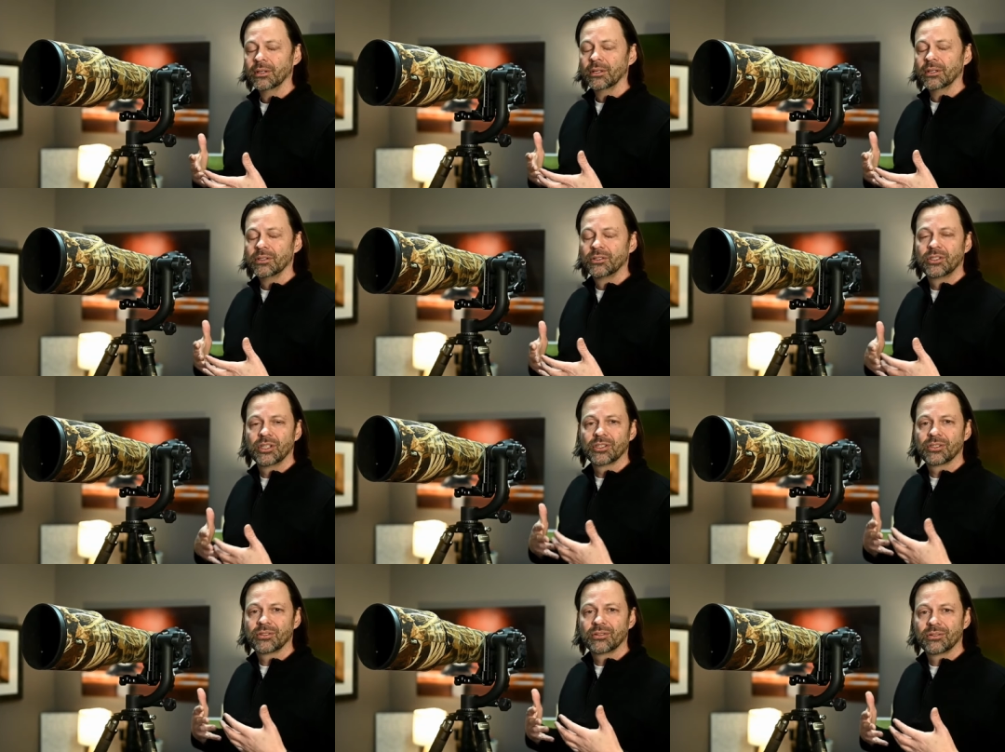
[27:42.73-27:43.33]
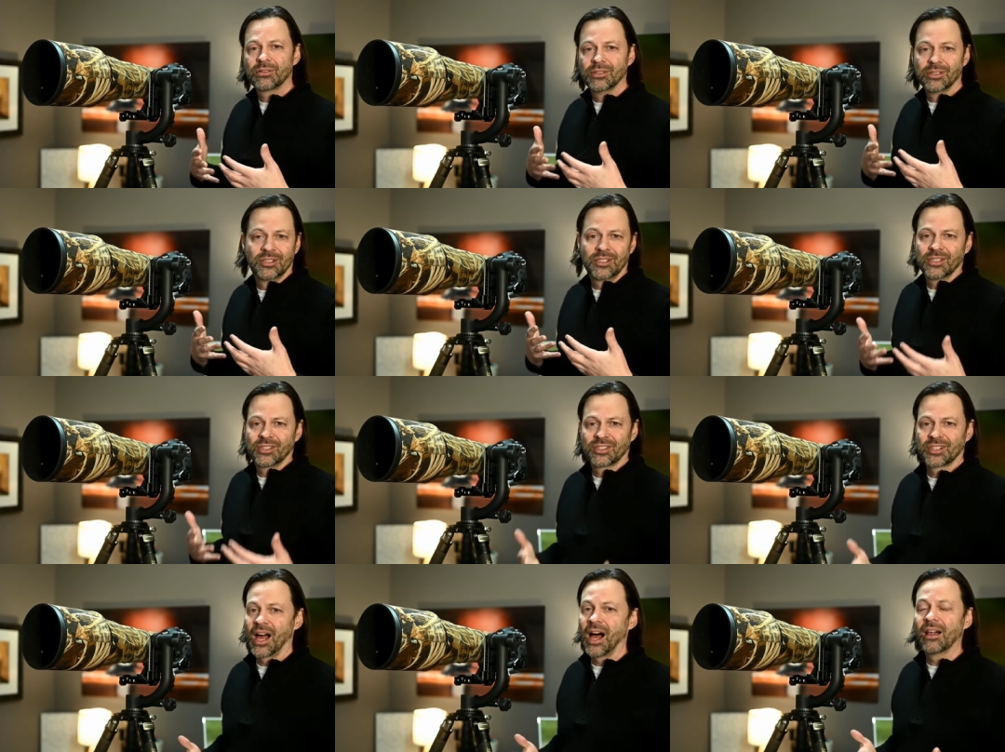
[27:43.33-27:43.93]
it's just it's
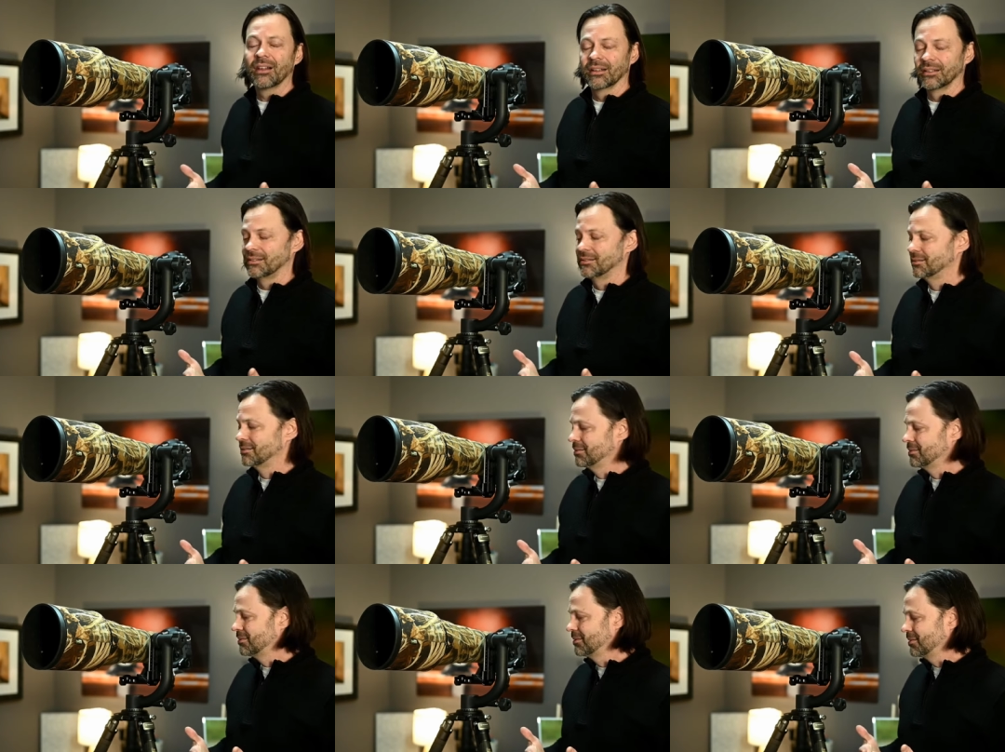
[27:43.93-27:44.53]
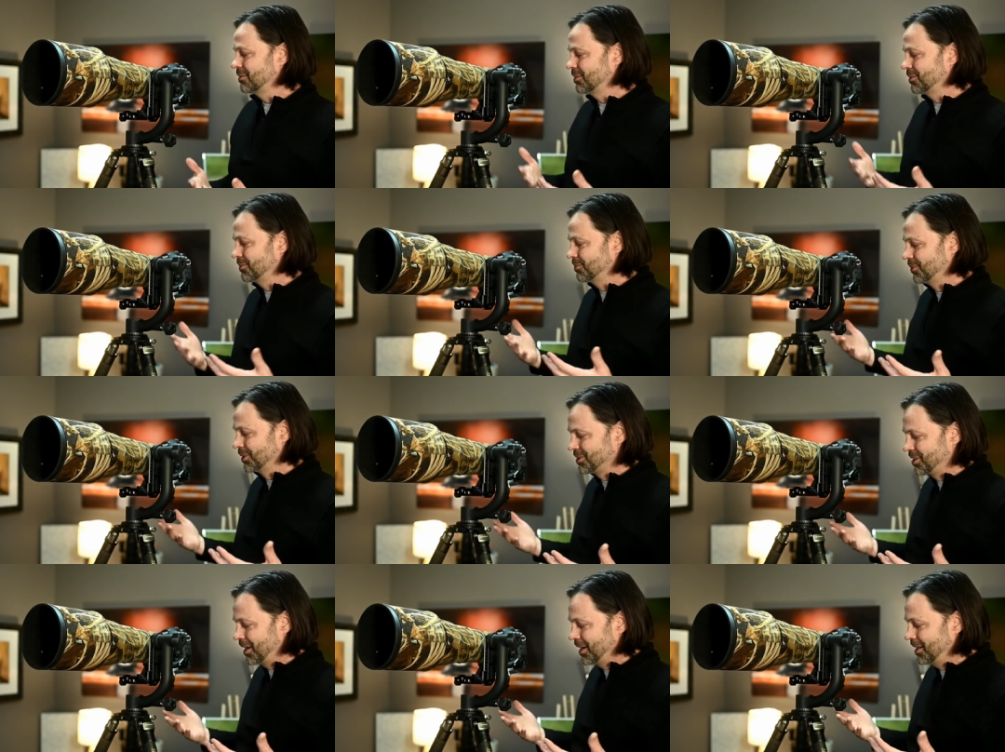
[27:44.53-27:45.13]
just solid. It
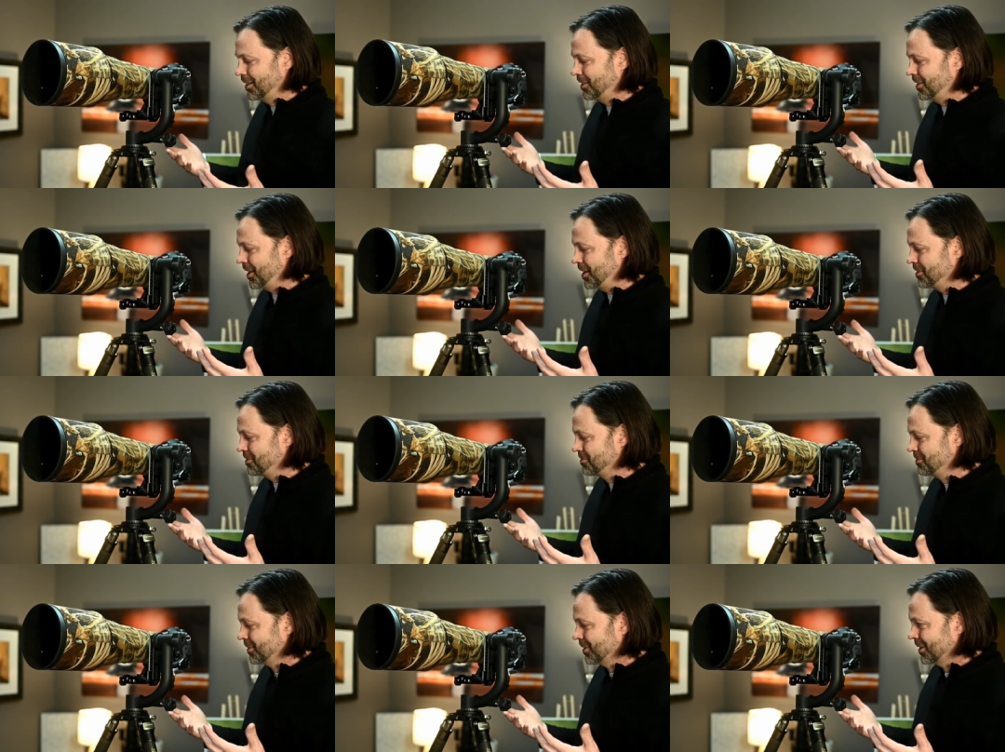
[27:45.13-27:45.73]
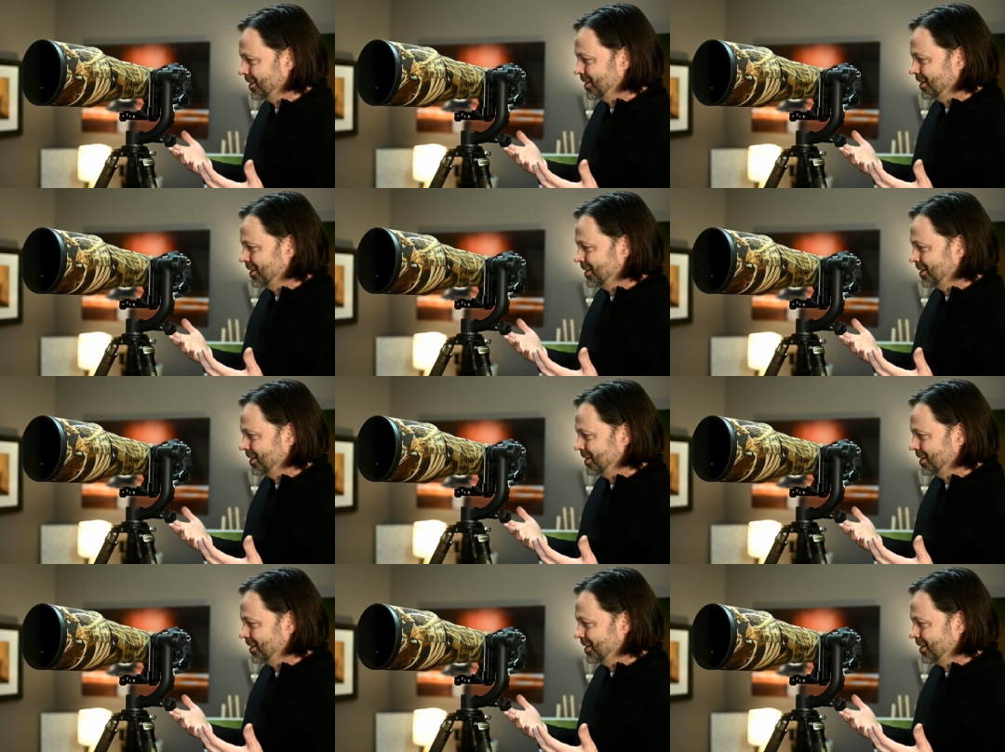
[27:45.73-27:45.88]
wasn't anything